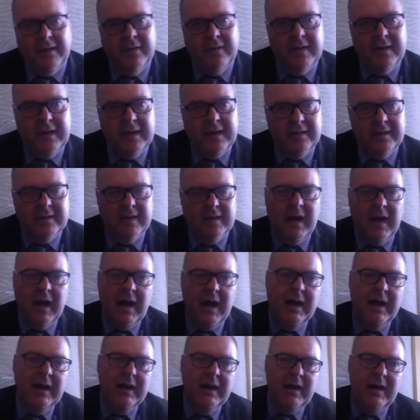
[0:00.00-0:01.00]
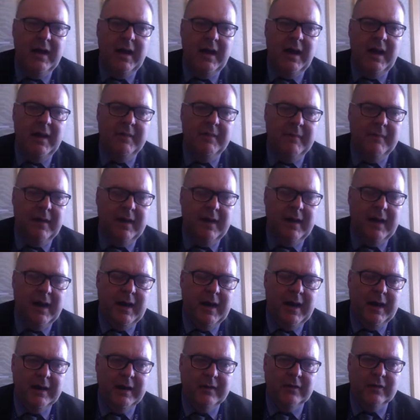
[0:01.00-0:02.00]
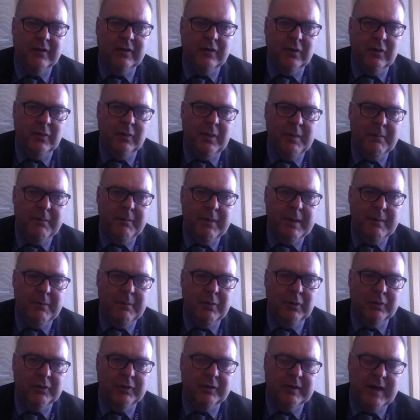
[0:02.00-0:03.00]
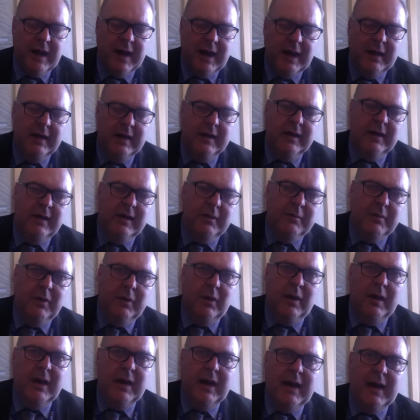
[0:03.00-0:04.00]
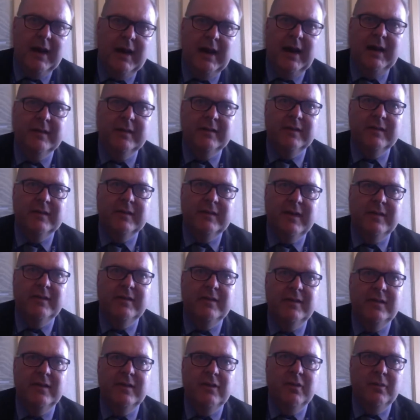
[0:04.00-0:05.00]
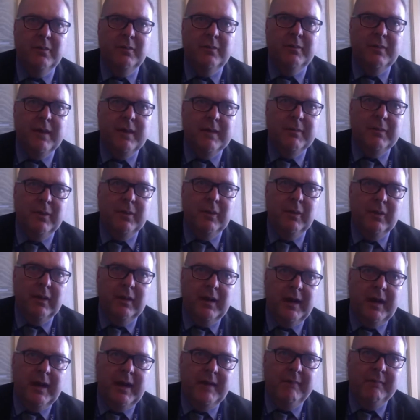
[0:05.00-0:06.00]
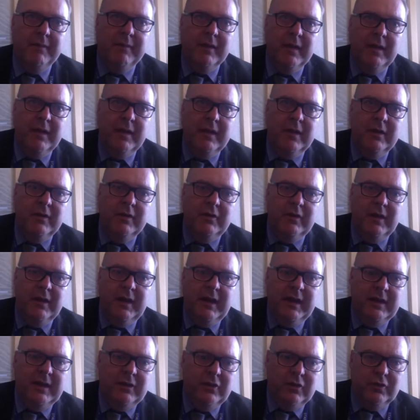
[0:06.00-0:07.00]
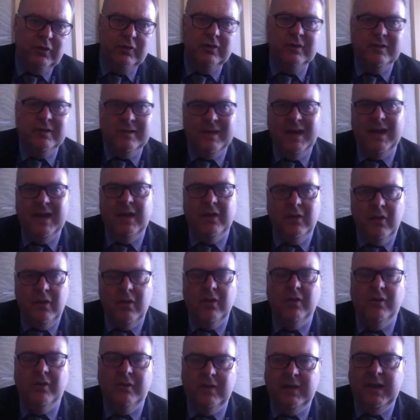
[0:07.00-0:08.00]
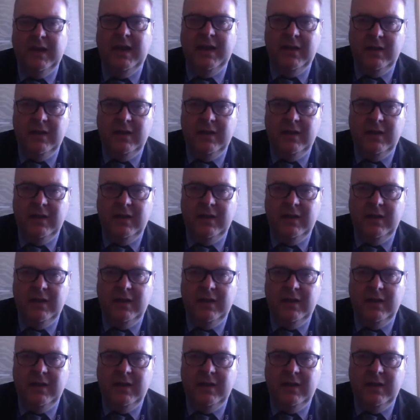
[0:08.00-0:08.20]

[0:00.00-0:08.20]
things are at high school when people start. But as I said to the young people, it doesn't take long to get